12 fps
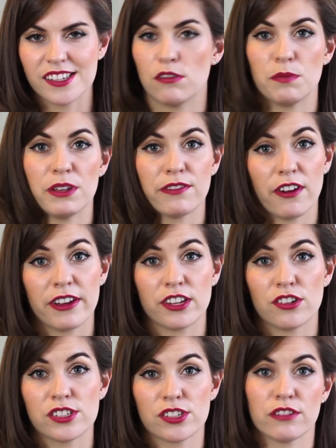It would be a very
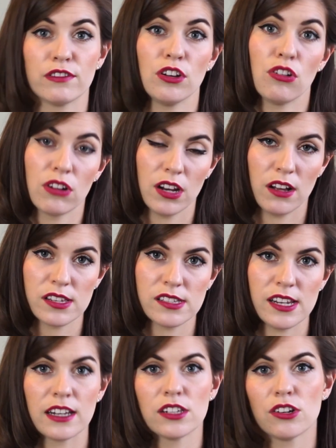good sort of
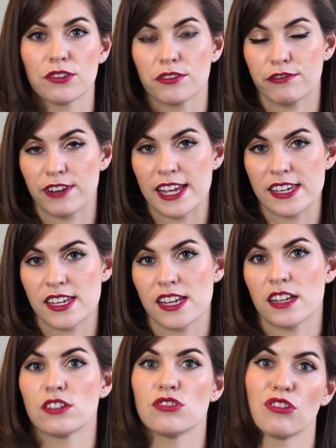long-lasting,
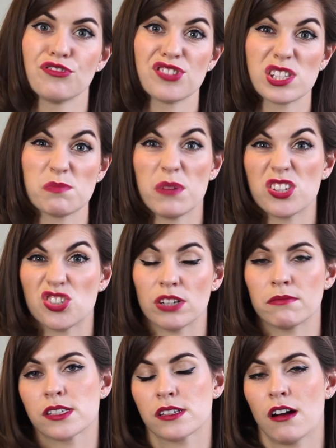non-flaking,
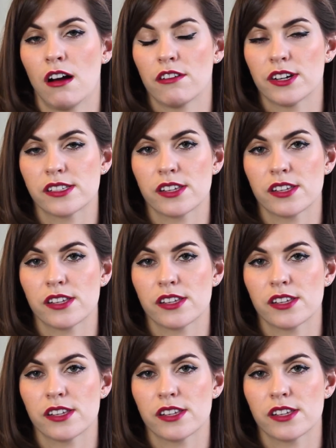non-smudging mascara.